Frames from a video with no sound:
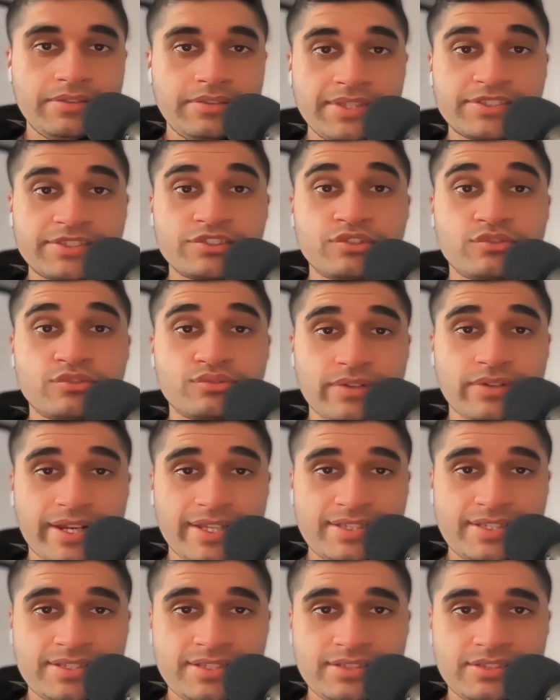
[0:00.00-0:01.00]
This
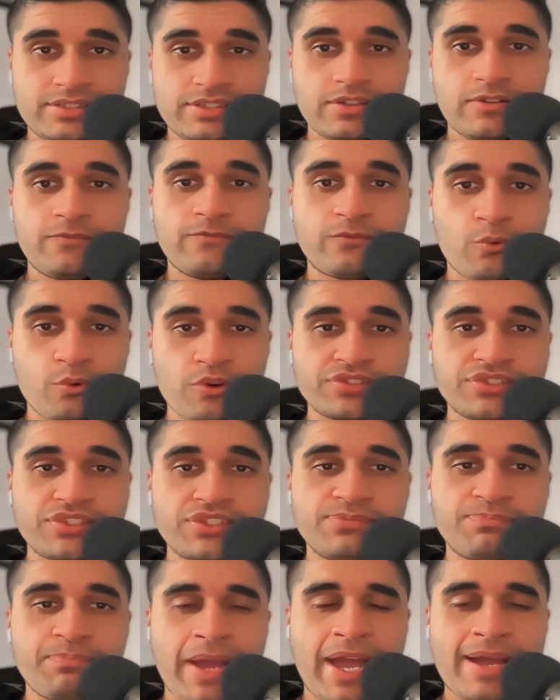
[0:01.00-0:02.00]
crisis
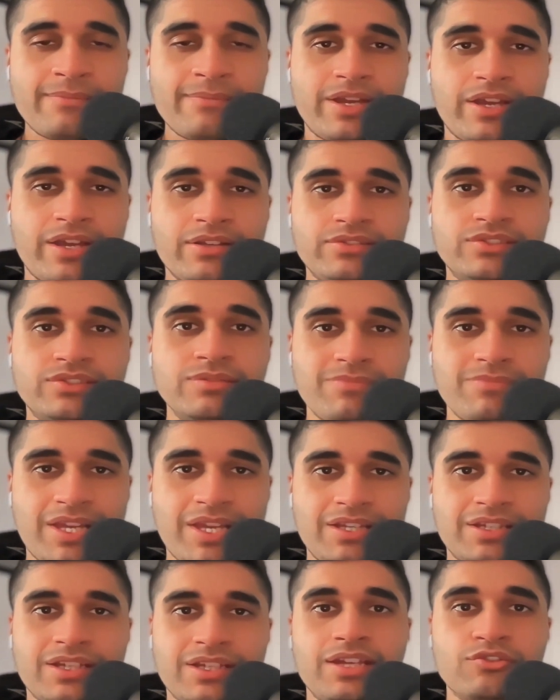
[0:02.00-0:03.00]
forces Batman to
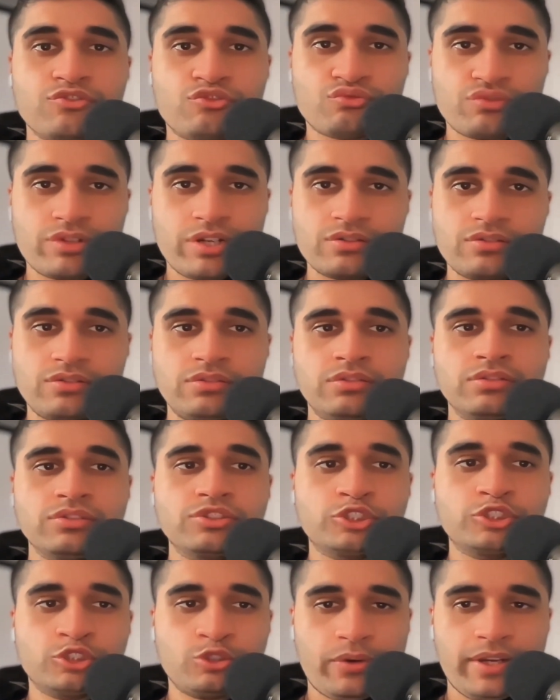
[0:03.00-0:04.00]
make a critical
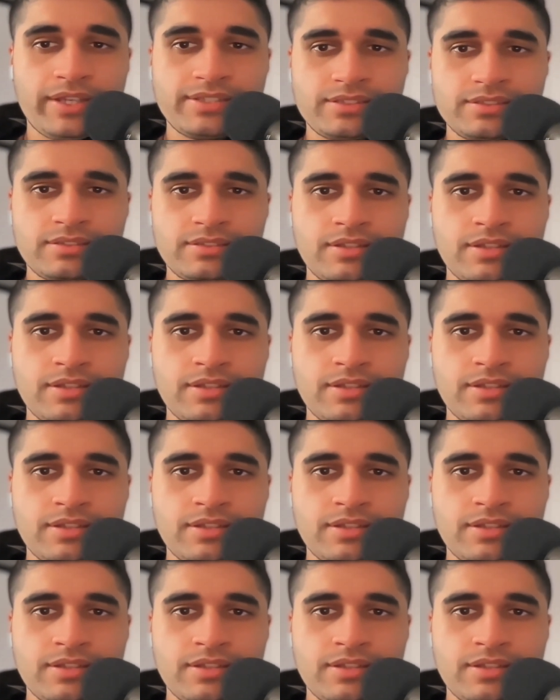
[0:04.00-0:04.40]
choice,